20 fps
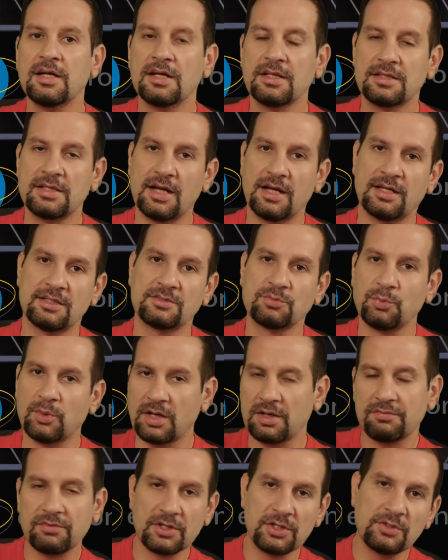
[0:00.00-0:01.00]
that
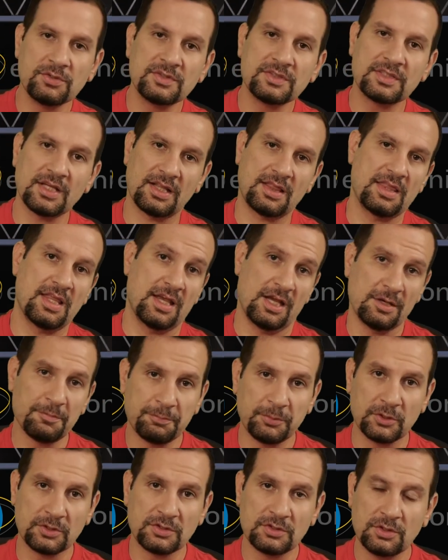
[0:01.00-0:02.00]
whatever you set the
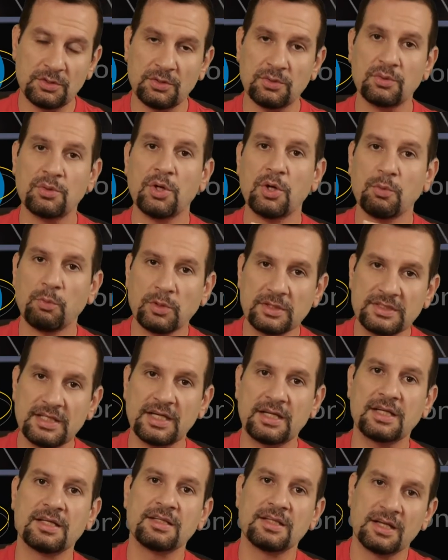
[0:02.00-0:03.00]
input to will
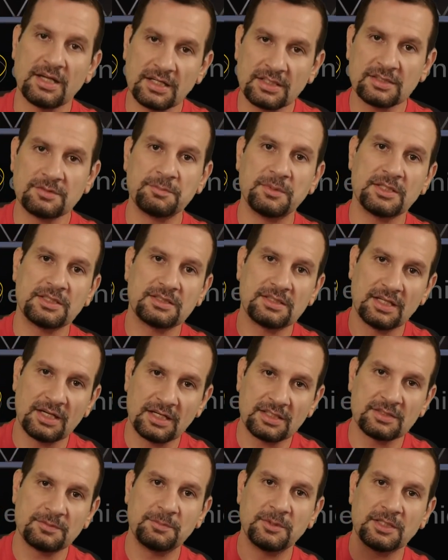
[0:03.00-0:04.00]
take in the next bit, the
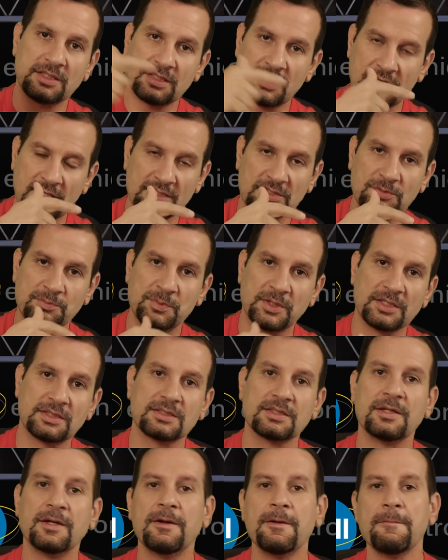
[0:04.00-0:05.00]
next bit, the next
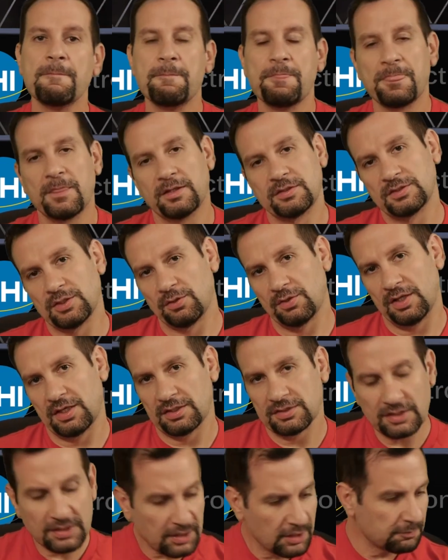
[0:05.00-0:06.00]
bit. So there
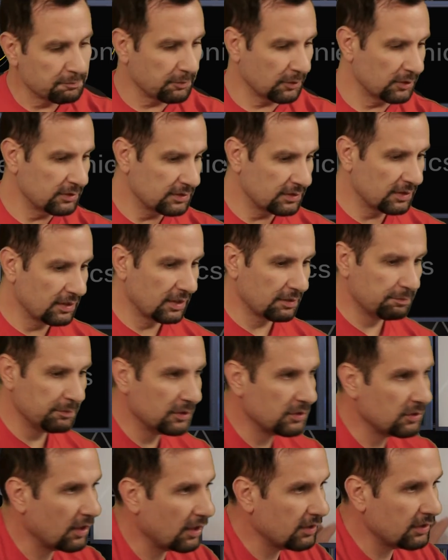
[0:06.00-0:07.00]
is an input. Let me
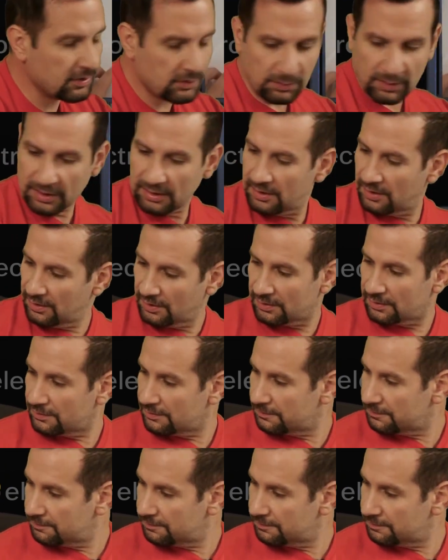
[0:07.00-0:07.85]
draw this right here.